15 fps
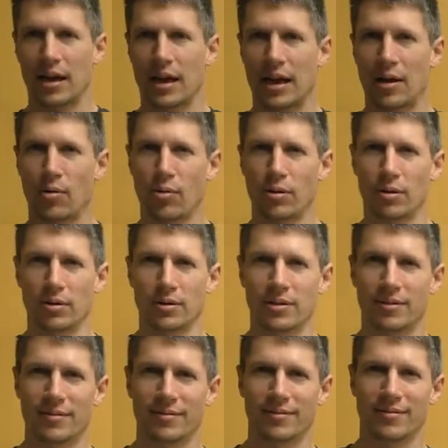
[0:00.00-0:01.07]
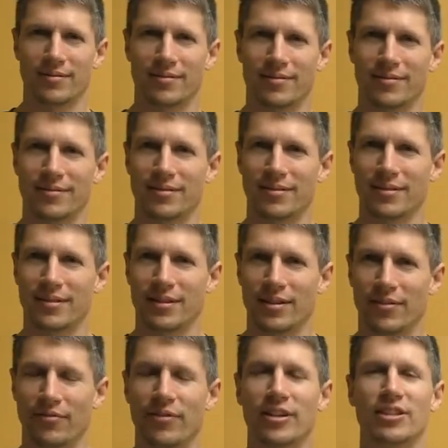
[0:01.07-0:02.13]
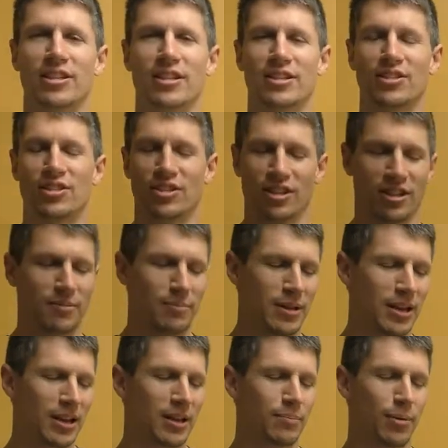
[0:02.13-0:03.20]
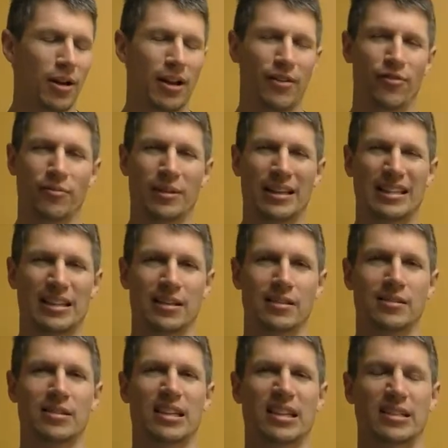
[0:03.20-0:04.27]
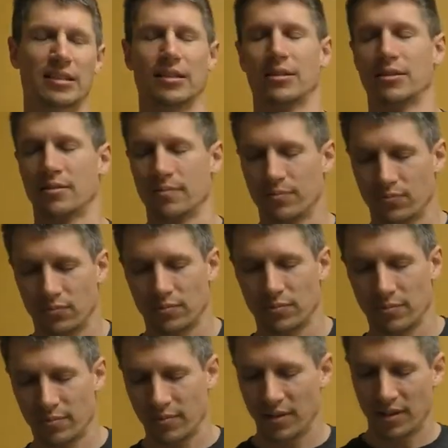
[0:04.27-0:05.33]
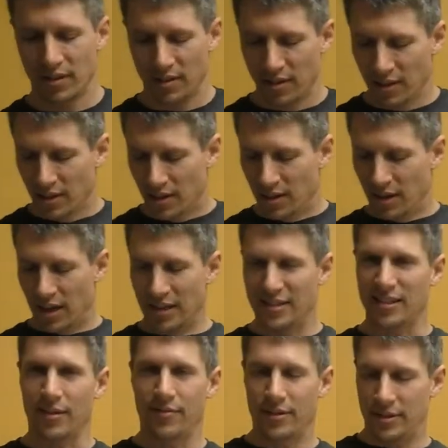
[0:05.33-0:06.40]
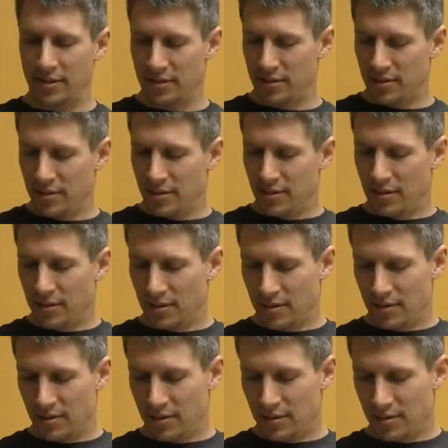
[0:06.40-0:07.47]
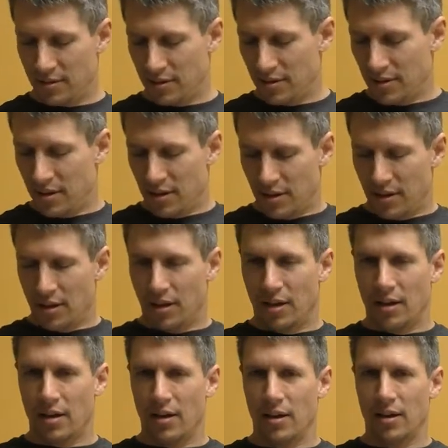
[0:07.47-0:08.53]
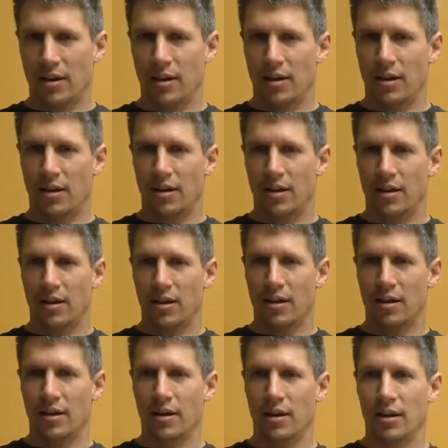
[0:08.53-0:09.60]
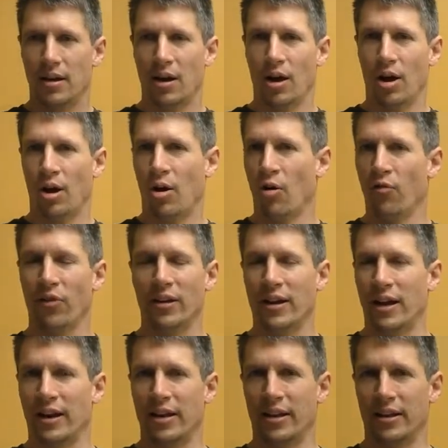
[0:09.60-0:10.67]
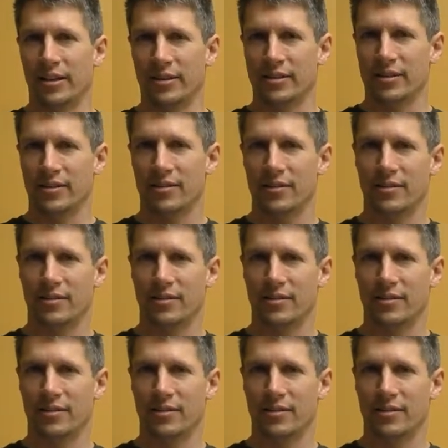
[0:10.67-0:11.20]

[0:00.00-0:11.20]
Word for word: How old? Yeah, vintage. Vintage, uh, vintage. Uh, meaning probably from like the 60s. Okay, good. And 70s. Probably 80s. Which box is this? Hopefully not 80s.